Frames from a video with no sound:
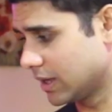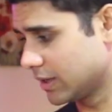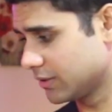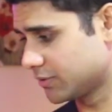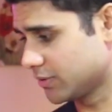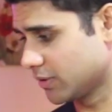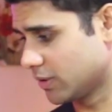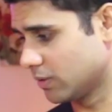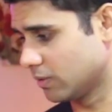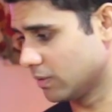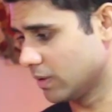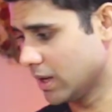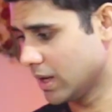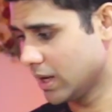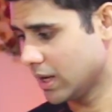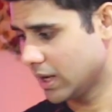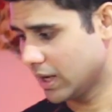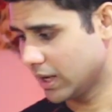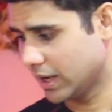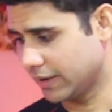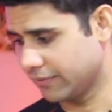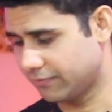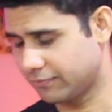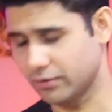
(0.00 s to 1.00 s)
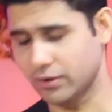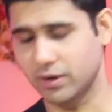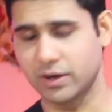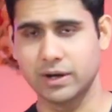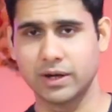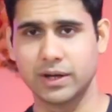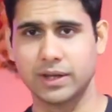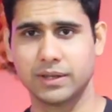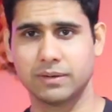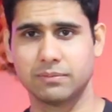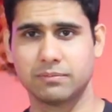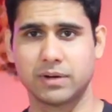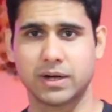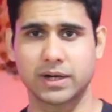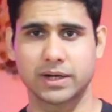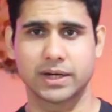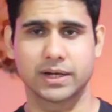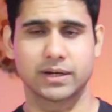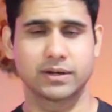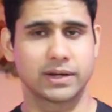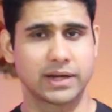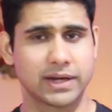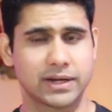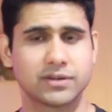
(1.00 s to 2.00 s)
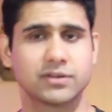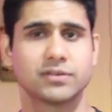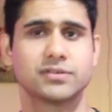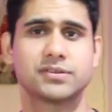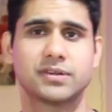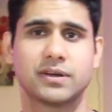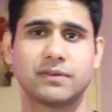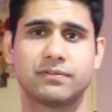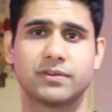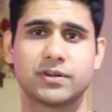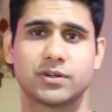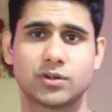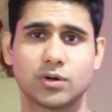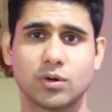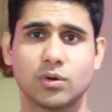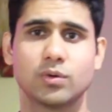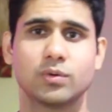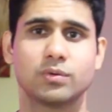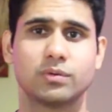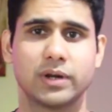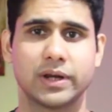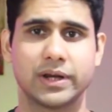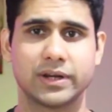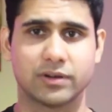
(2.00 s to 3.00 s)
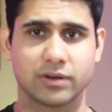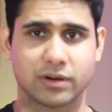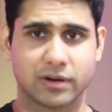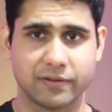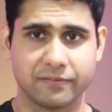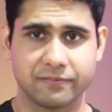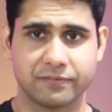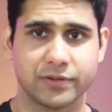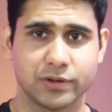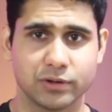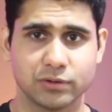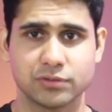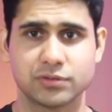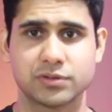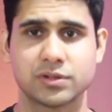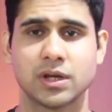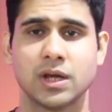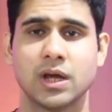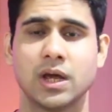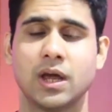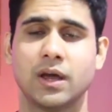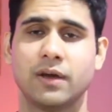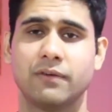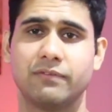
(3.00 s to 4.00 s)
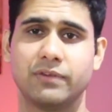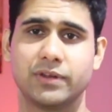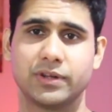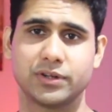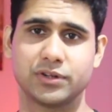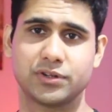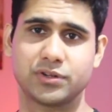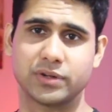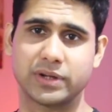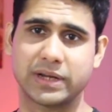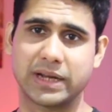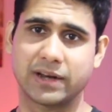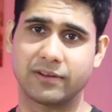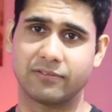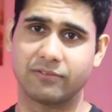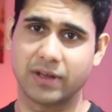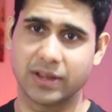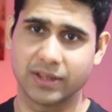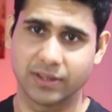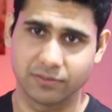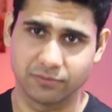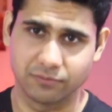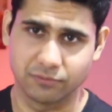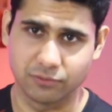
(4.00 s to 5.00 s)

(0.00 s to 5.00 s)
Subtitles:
So if you're in the market to get yourself a drone and you're confused whether you should get a Phantom